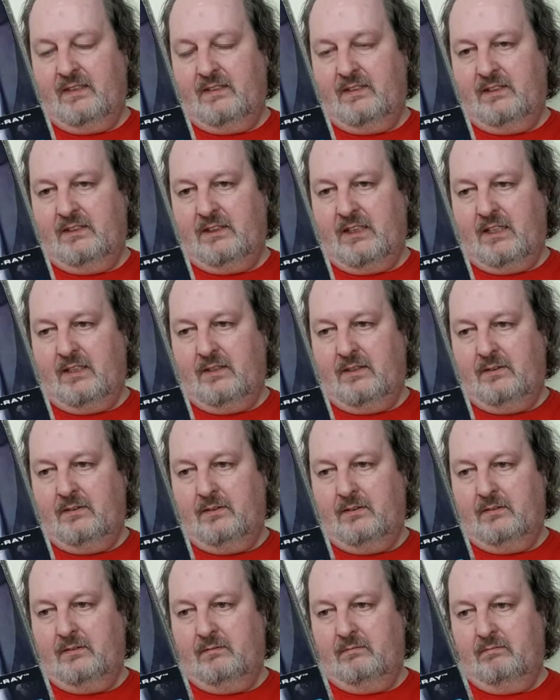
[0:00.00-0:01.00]
so
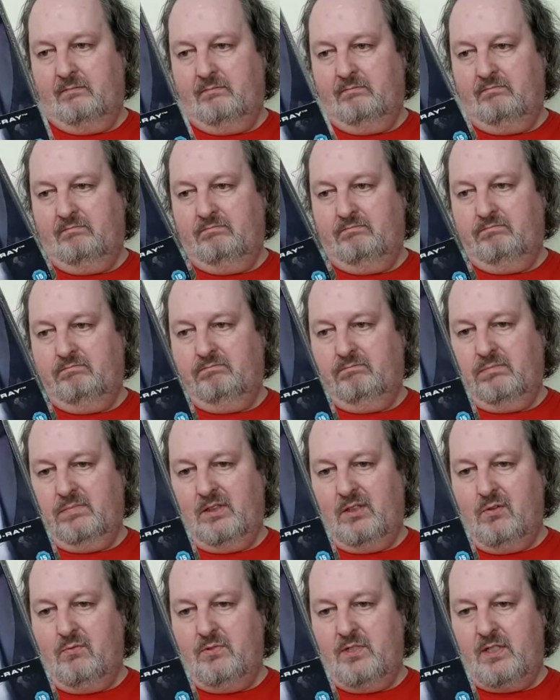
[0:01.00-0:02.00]

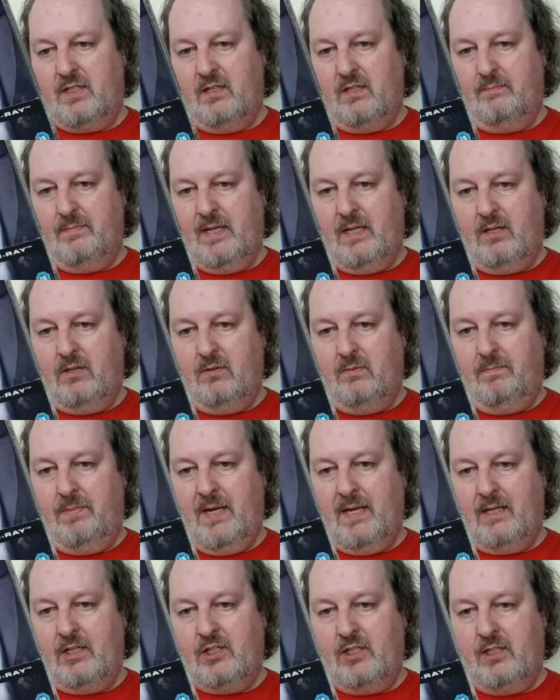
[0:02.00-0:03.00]
it's going to be a good
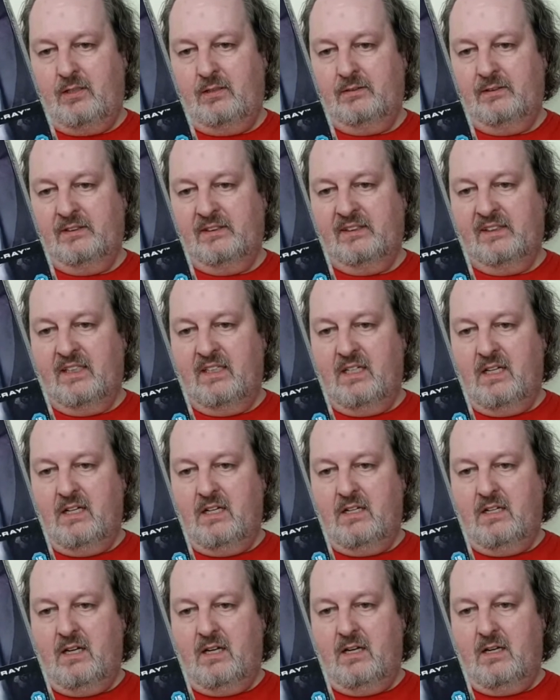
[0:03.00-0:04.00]
picture.
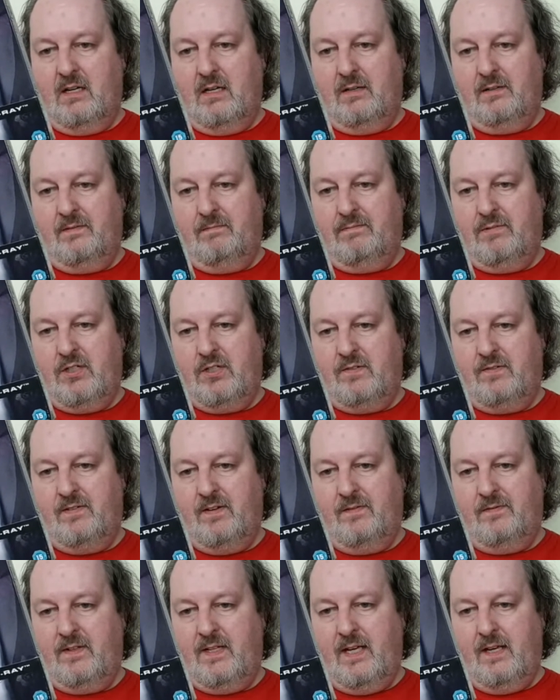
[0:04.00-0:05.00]

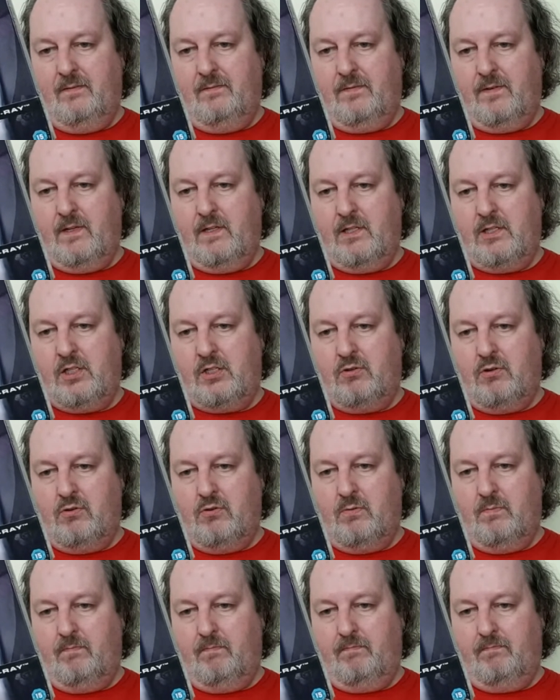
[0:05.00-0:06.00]
15 first
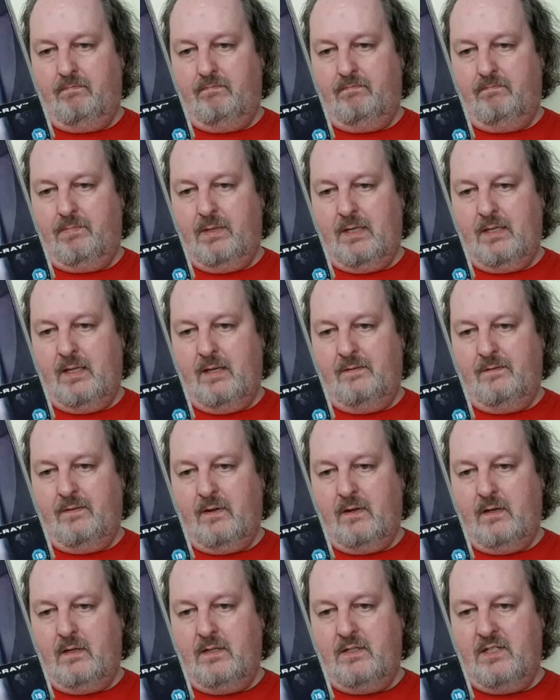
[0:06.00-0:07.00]
strong bloody
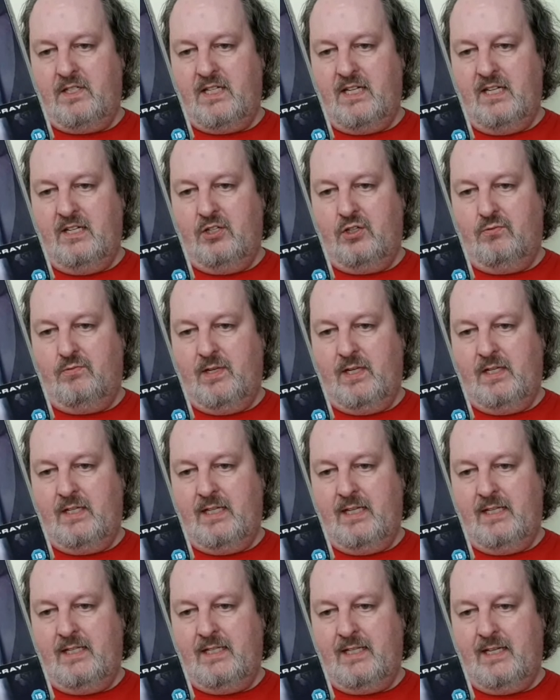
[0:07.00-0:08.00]
violence, injury
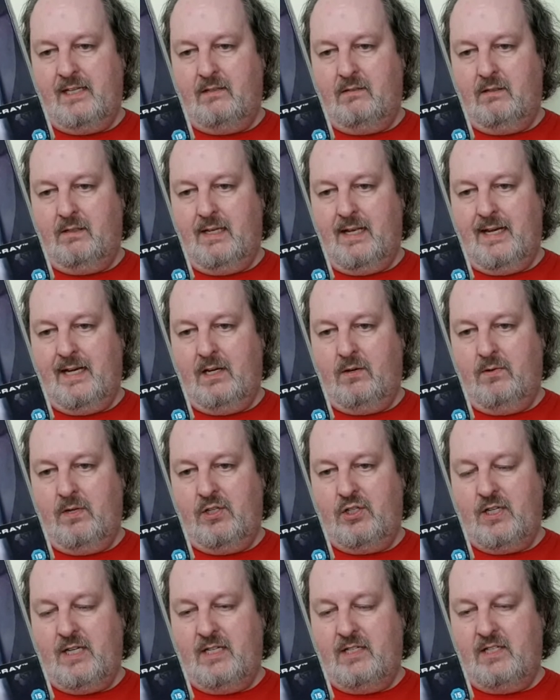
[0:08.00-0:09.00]
detail,
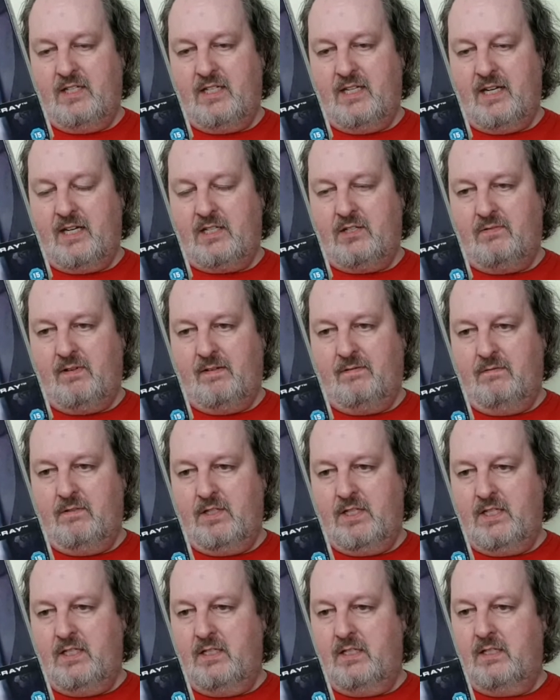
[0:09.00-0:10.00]
language and sex
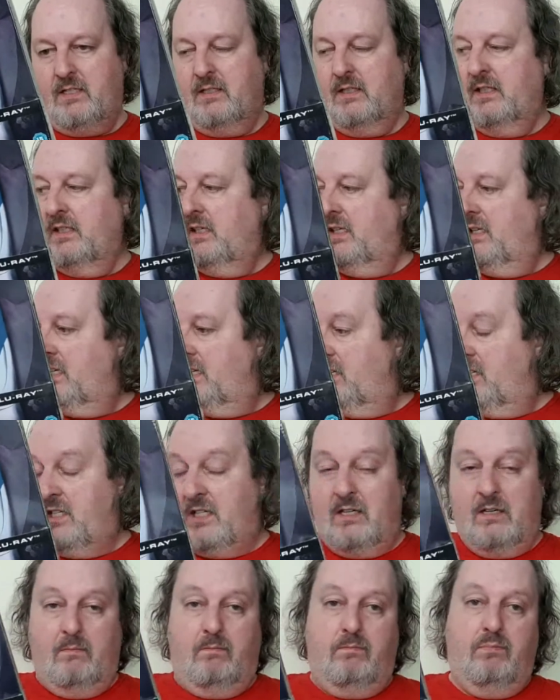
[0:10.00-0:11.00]
references.
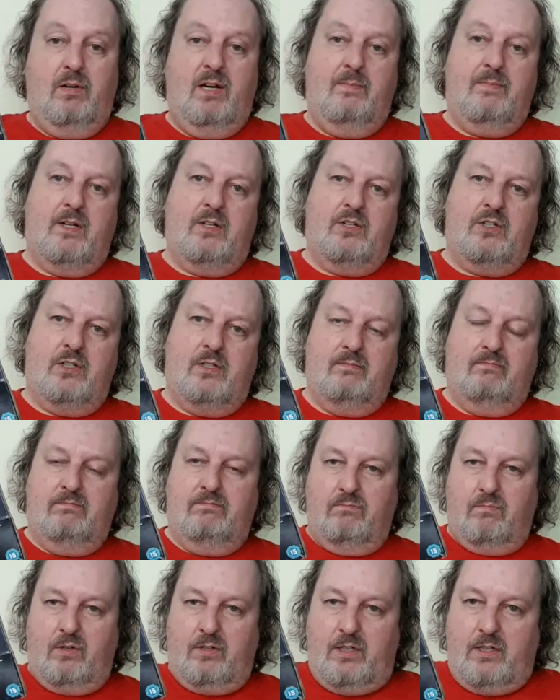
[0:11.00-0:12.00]
So pretty much
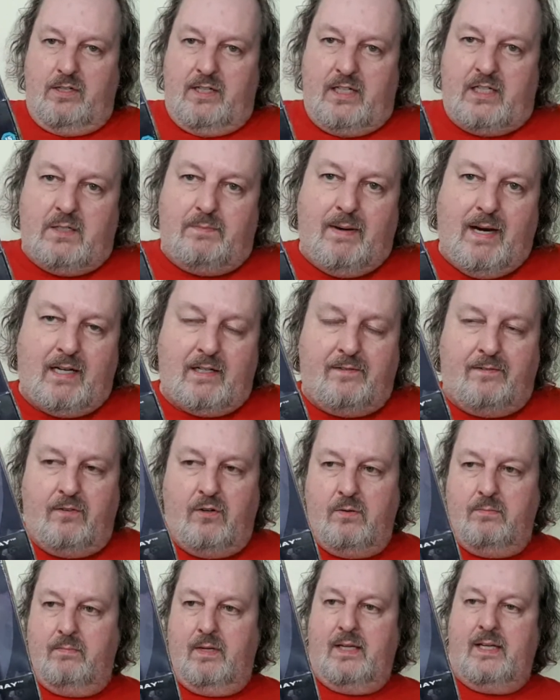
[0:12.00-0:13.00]
what you'd expect
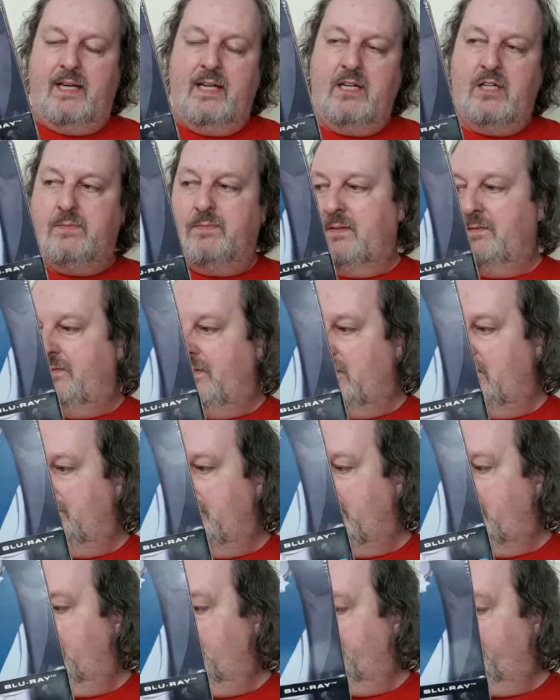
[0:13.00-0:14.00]
from a Kingsman film
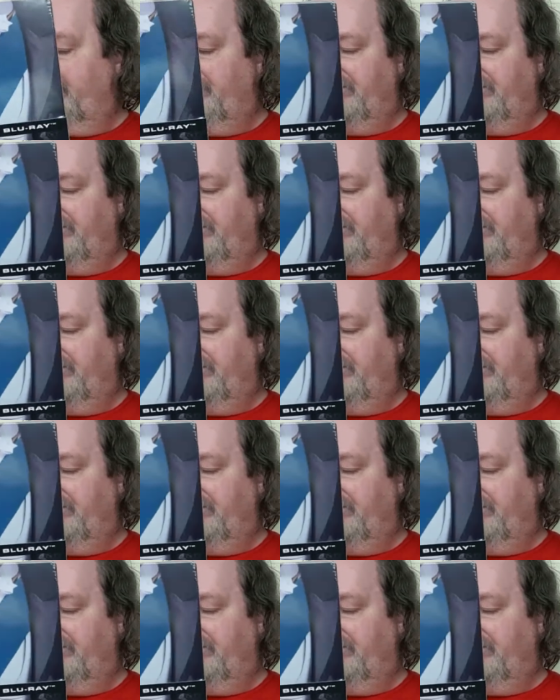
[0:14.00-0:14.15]
then.